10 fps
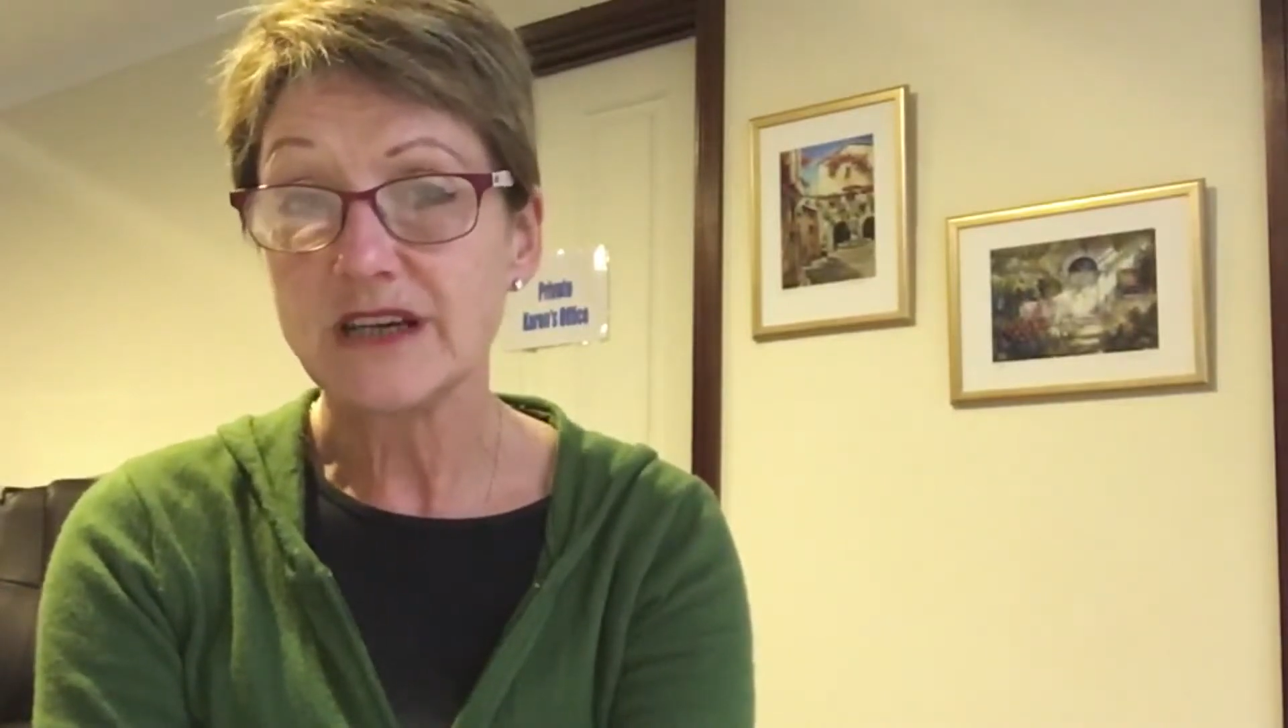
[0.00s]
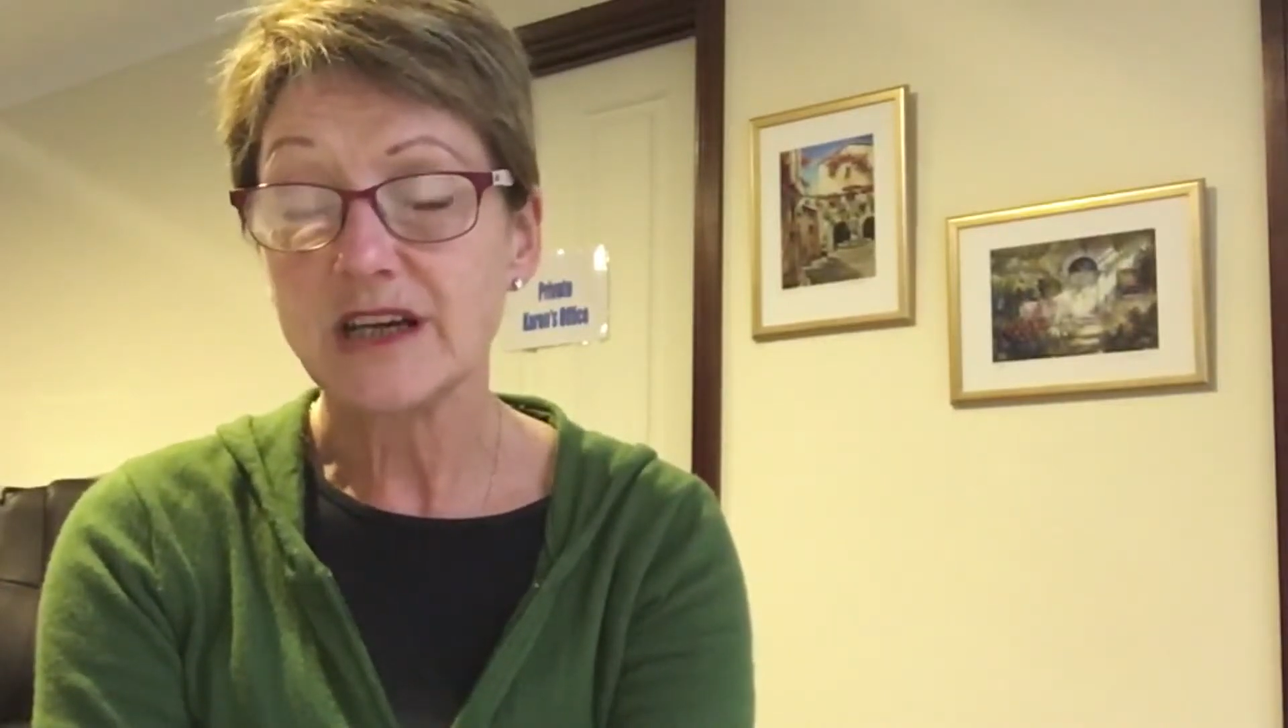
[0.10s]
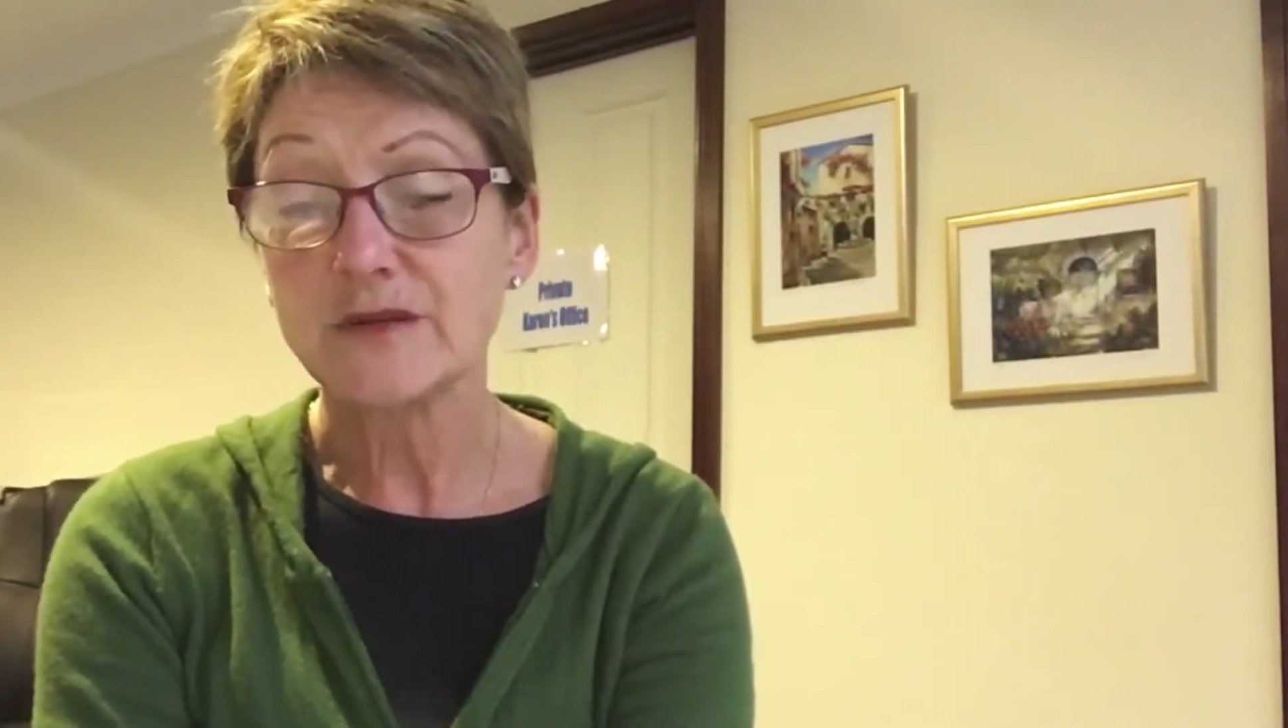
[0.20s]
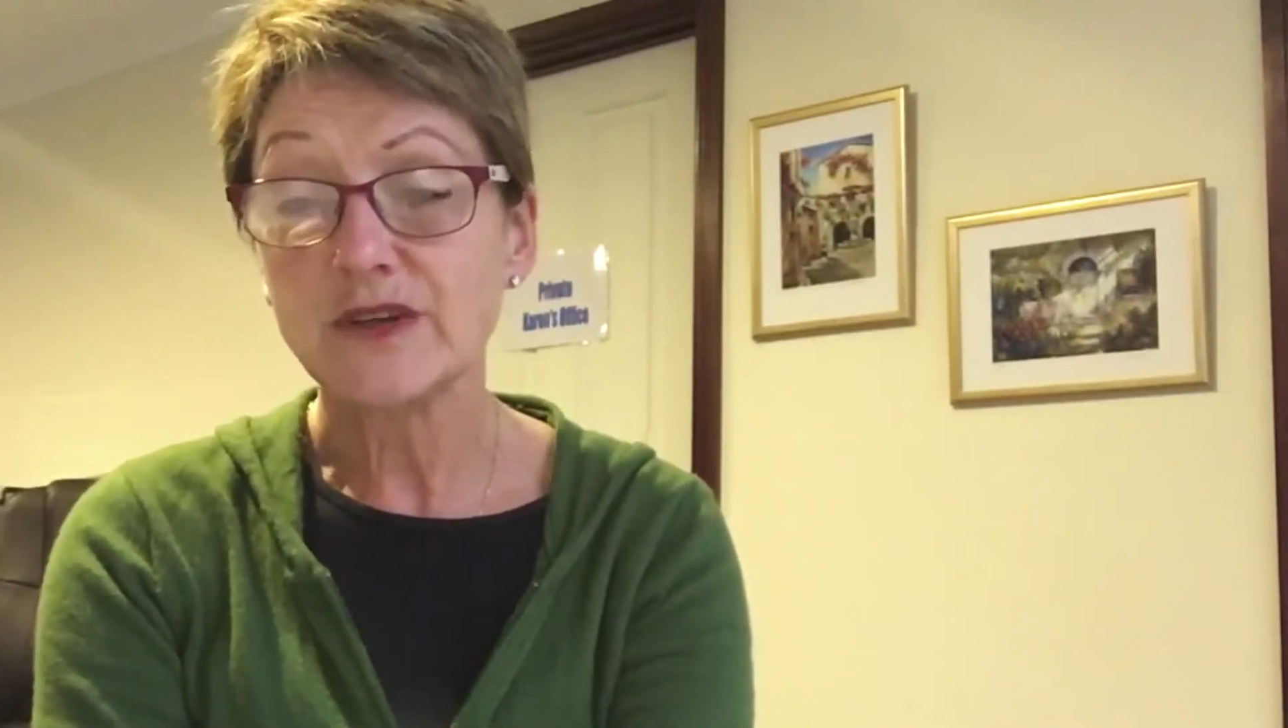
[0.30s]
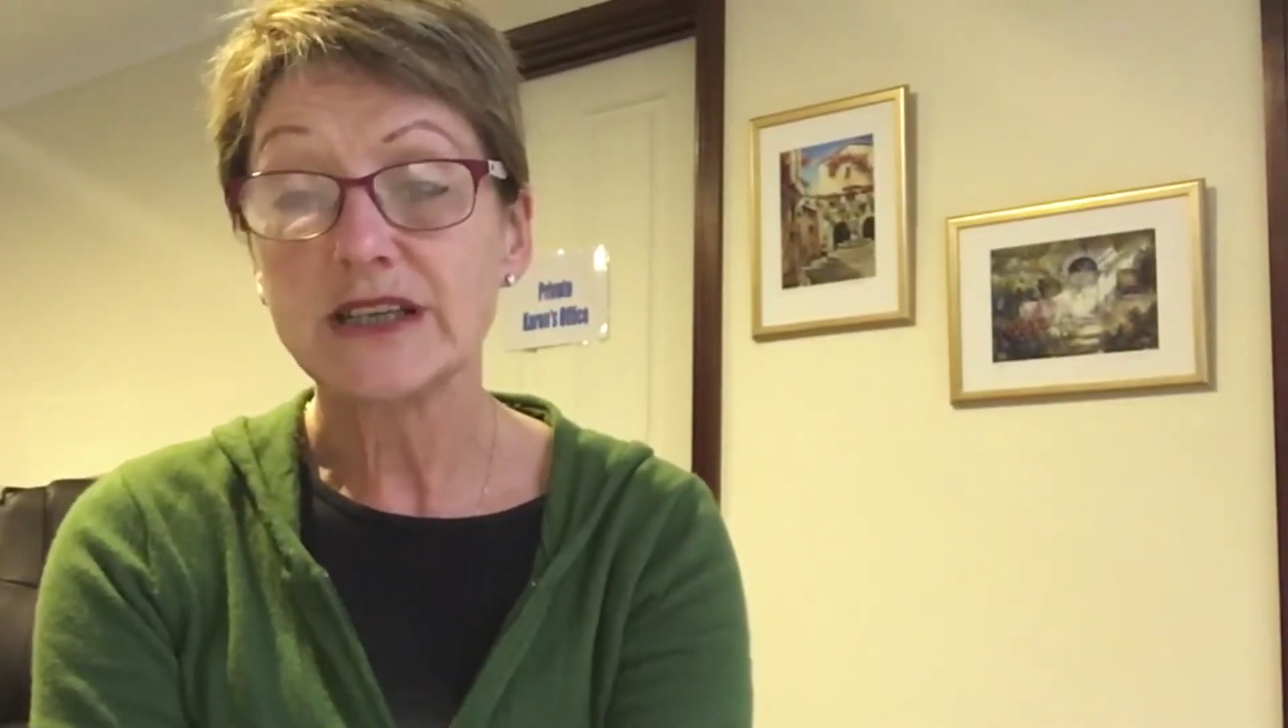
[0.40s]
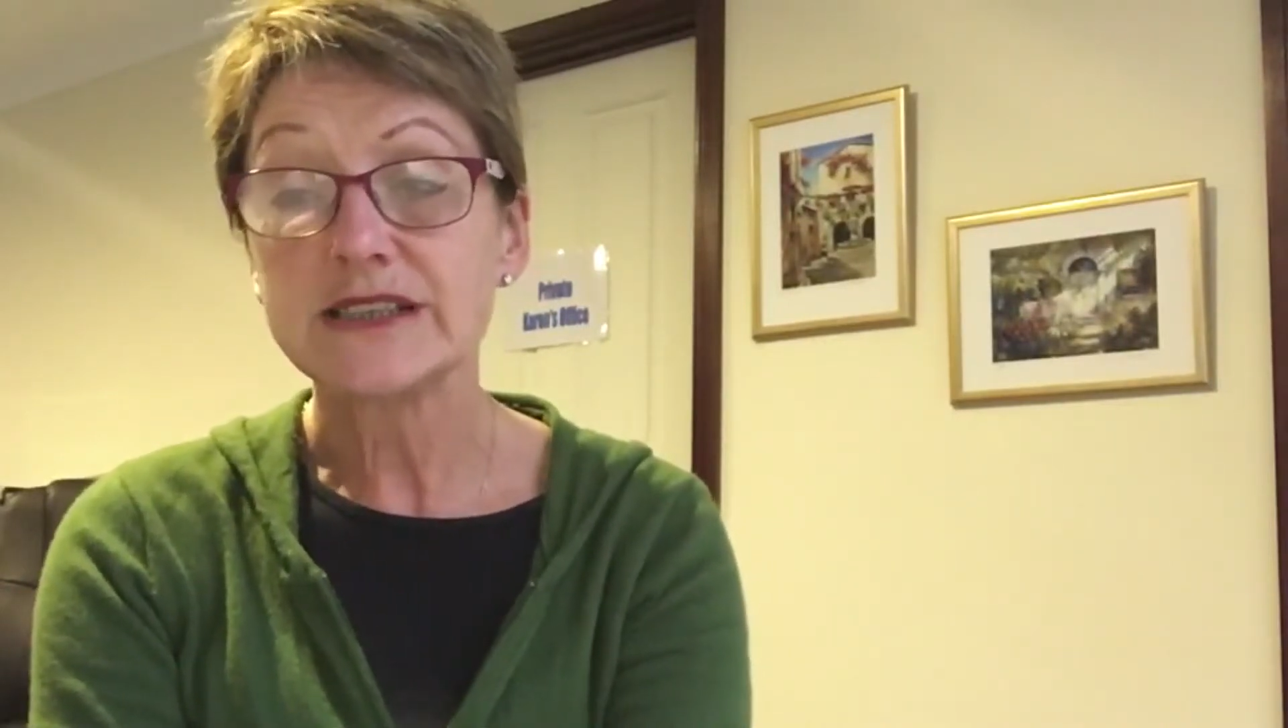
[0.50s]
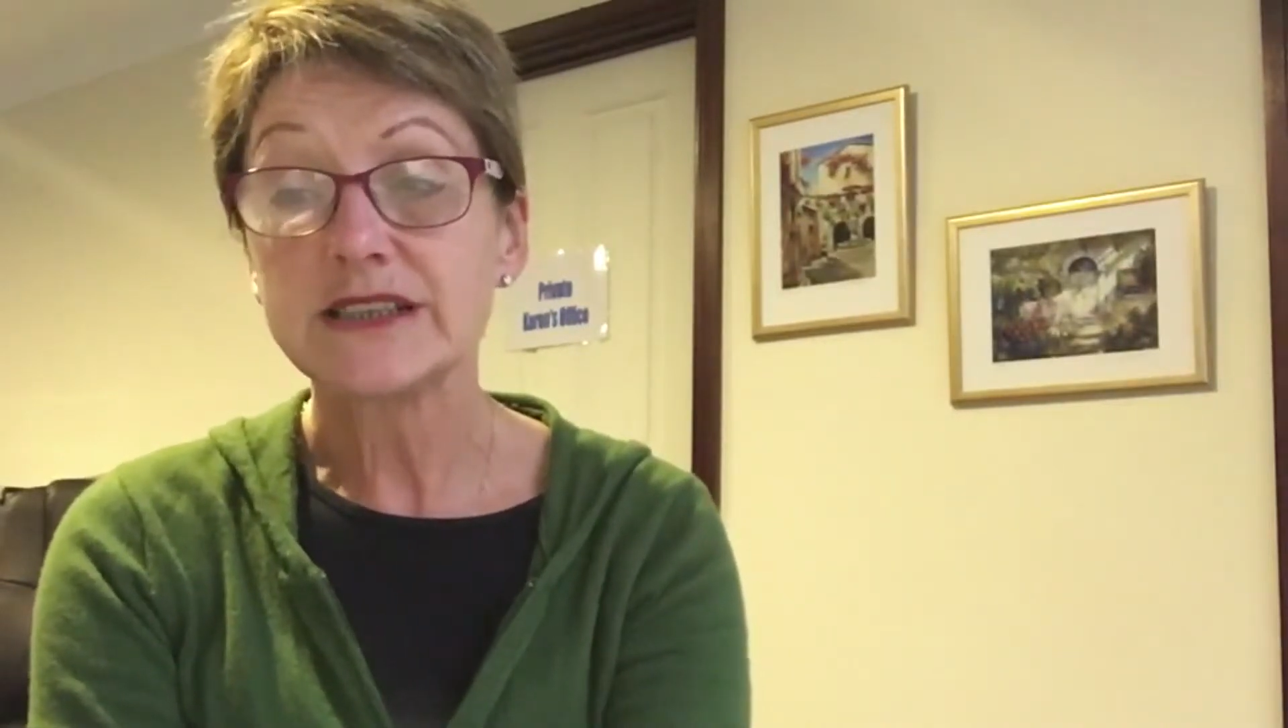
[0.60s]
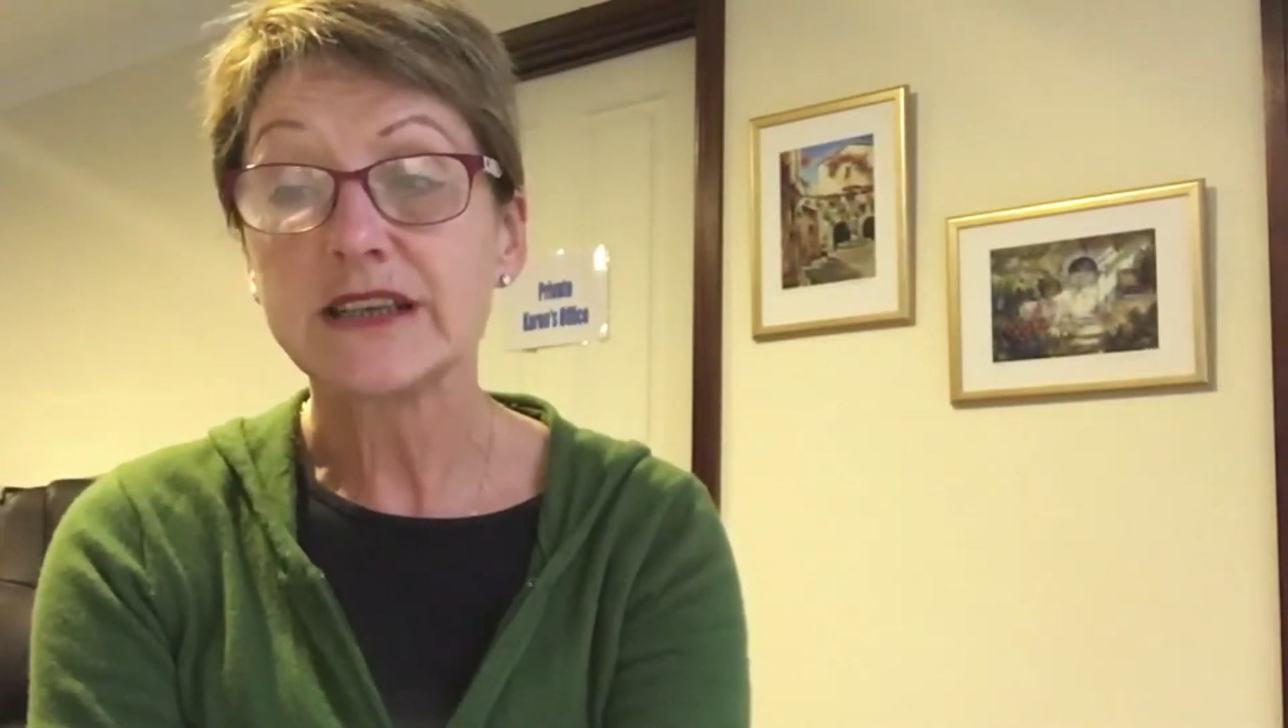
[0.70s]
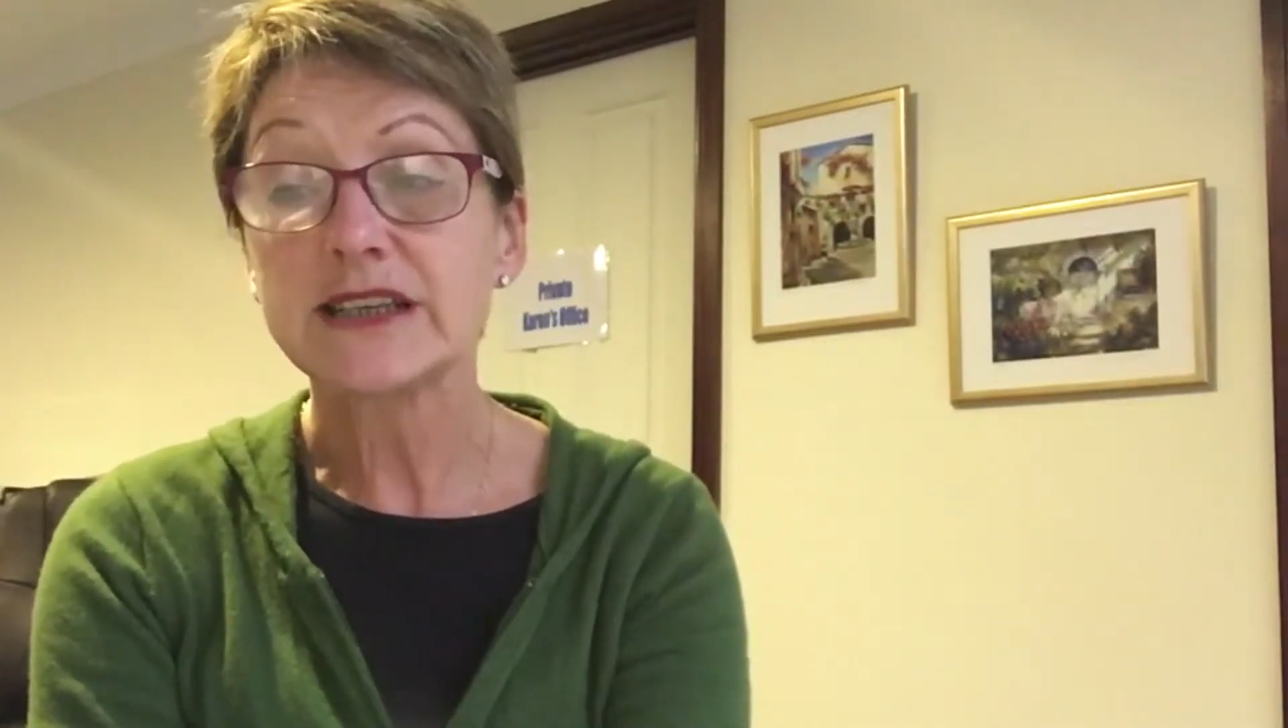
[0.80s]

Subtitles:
unrealistic